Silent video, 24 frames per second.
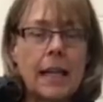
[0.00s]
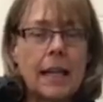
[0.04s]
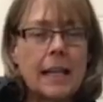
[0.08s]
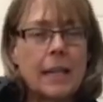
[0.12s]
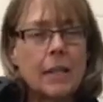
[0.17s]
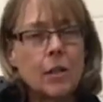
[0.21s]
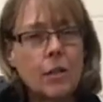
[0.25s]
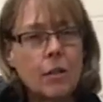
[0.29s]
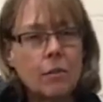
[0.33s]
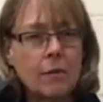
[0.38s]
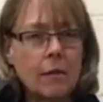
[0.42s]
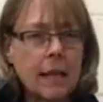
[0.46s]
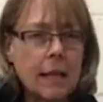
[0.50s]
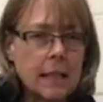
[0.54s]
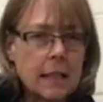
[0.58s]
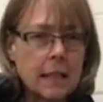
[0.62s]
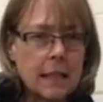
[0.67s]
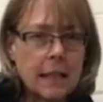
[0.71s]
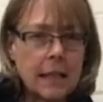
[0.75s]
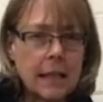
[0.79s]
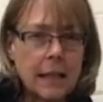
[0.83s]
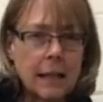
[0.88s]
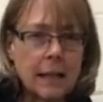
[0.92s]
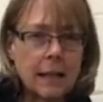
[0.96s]

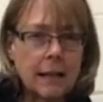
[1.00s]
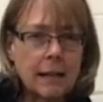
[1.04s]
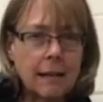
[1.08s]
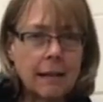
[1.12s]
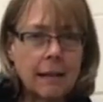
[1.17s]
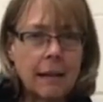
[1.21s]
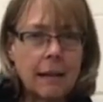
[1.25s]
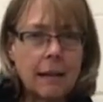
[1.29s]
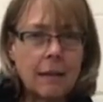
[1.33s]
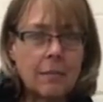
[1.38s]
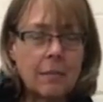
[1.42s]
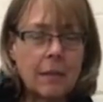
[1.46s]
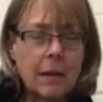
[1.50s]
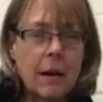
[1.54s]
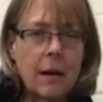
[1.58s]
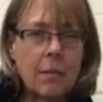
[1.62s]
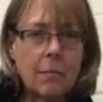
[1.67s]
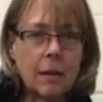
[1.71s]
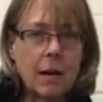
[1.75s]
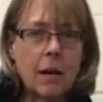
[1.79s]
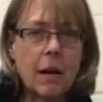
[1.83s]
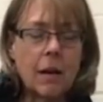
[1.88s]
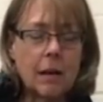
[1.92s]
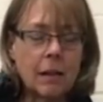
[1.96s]
interesting
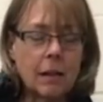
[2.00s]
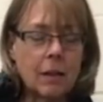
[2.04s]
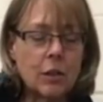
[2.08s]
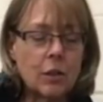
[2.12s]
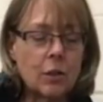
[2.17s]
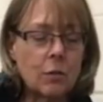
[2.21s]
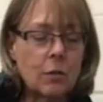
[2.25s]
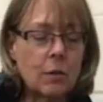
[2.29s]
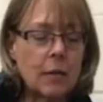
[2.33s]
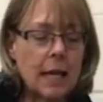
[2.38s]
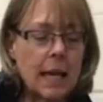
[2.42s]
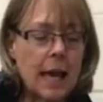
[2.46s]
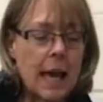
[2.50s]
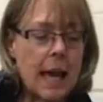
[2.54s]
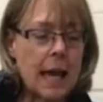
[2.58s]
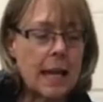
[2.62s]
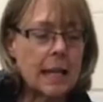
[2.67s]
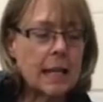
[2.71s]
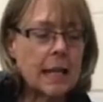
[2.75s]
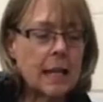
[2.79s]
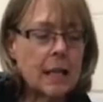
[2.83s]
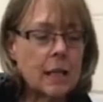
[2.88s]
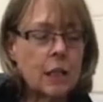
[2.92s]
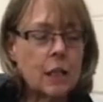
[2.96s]
garland you'll
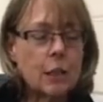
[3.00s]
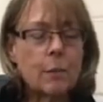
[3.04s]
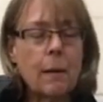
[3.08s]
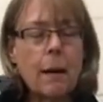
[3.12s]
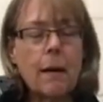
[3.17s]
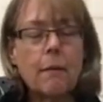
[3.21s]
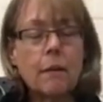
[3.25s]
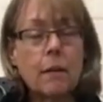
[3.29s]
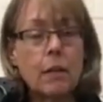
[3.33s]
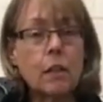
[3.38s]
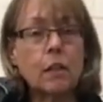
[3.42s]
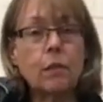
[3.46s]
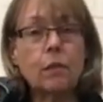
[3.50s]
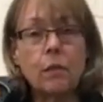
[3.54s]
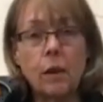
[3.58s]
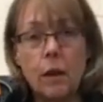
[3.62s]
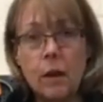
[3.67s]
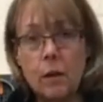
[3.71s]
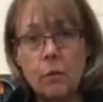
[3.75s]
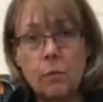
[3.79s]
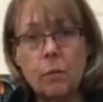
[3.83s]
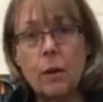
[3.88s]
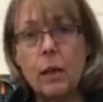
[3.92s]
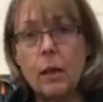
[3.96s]
get. Asparagus
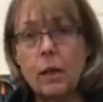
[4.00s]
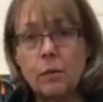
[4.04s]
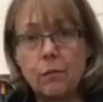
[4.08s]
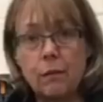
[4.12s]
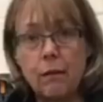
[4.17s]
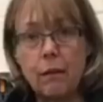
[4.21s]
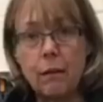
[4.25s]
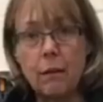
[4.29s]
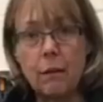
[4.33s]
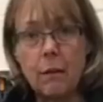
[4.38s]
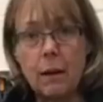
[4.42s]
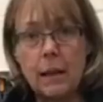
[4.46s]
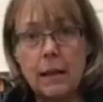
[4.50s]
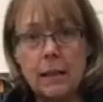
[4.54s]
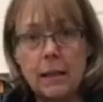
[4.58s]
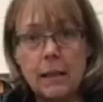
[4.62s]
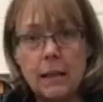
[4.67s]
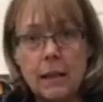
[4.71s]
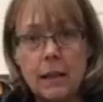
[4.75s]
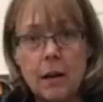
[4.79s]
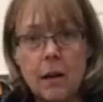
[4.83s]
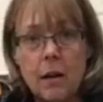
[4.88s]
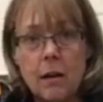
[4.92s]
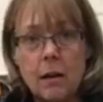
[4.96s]
fern works very well
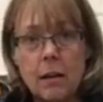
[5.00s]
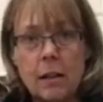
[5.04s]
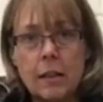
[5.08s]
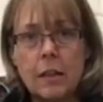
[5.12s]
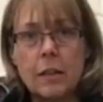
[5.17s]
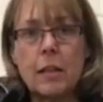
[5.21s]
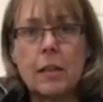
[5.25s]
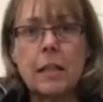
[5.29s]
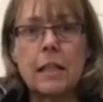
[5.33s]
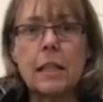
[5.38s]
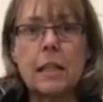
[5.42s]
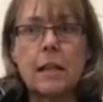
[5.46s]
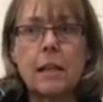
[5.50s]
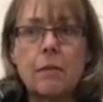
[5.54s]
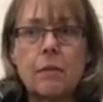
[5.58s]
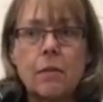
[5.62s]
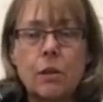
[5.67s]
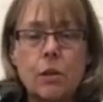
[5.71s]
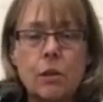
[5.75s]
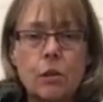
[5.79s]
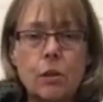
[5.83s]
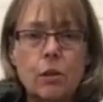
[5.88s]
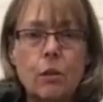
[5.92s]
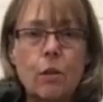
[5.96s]
in a garland because it
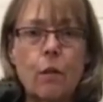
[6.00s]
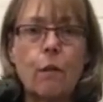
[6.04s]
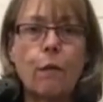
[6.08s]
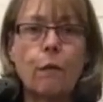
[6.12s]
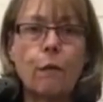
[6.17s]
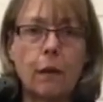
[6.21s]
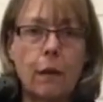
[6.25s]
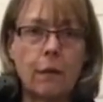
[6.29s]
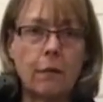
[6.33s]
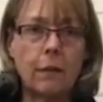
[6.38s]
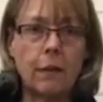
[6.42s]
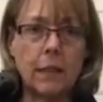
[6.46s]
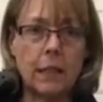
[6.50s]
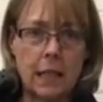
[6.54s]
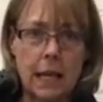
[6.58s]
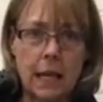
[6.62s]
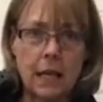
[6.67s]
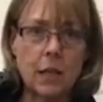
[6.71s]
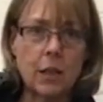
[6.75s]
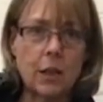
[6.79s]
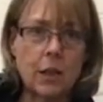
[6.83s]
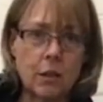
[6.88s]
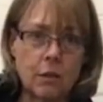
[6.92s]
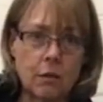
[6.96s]
gives a soft, fluffy
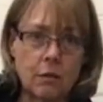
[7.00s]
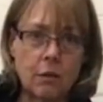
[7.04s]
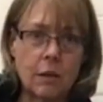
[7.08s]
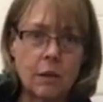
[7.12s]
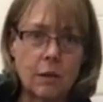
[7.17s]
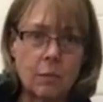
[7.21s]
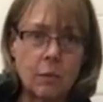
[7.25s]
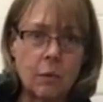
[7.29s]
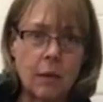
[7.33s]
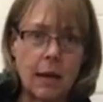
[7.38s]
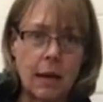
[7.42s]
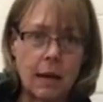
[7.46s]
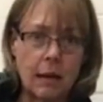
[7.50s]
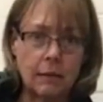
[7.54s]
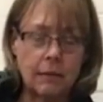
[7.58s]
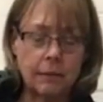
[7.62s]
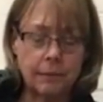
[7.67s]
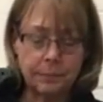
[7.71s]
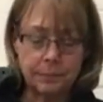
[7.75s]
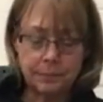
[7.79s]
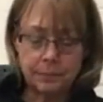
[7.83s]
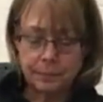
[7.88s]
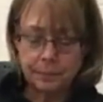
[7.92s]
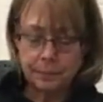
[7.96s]
texture as
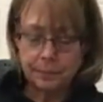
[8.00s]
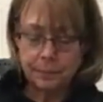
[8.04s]
well.